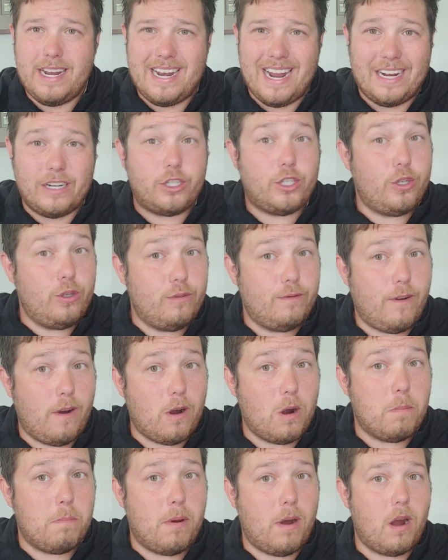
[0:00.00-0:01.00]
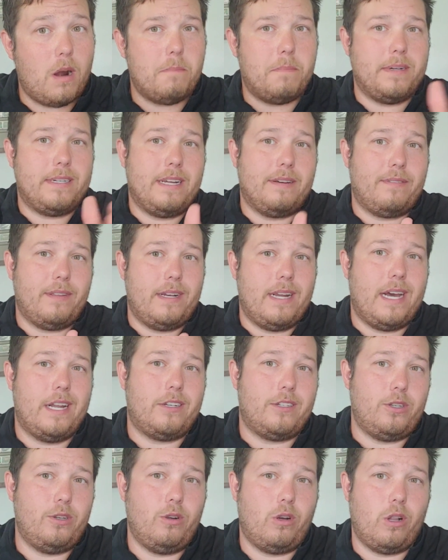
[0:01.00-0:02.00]
not too far apart, but definitely
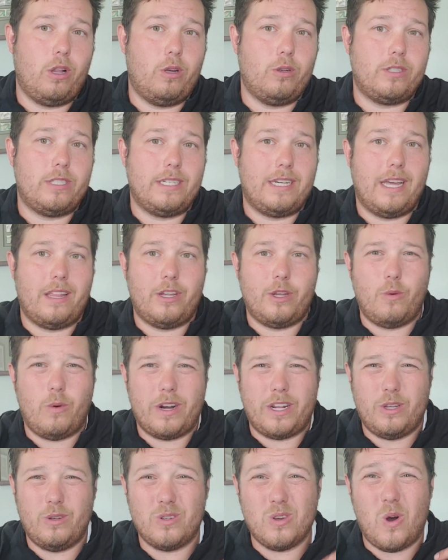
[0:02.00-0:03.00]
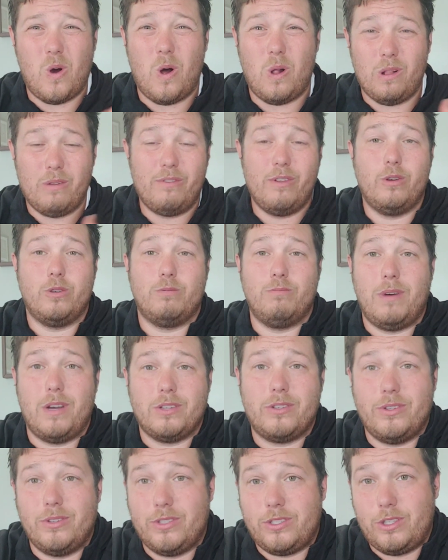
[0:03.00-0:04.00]
not too close together. You want to use all of those
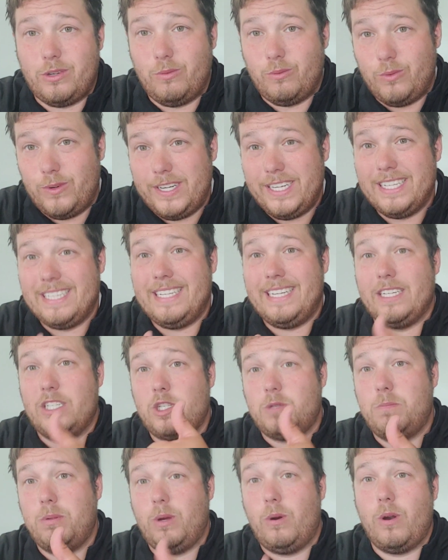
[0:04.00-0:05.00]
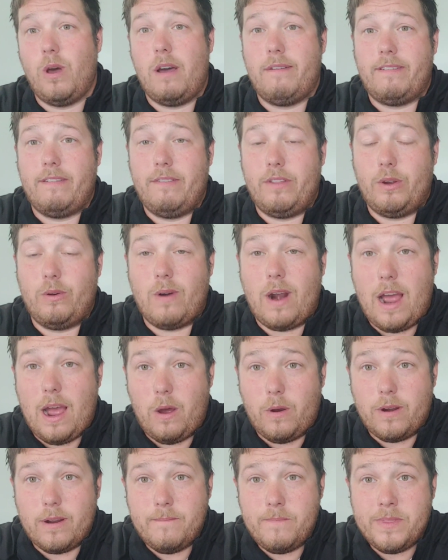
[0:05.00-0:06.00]
muscles to really explode off of the
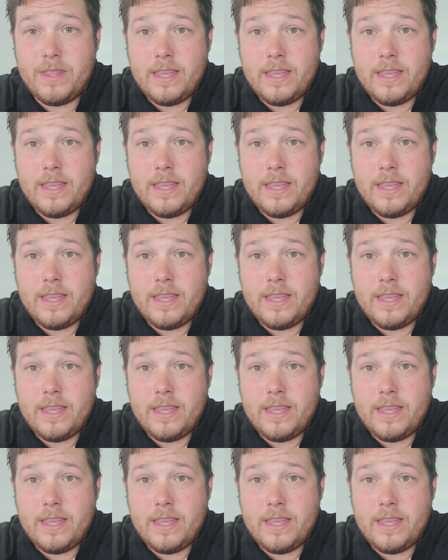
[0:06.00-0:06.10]
ground.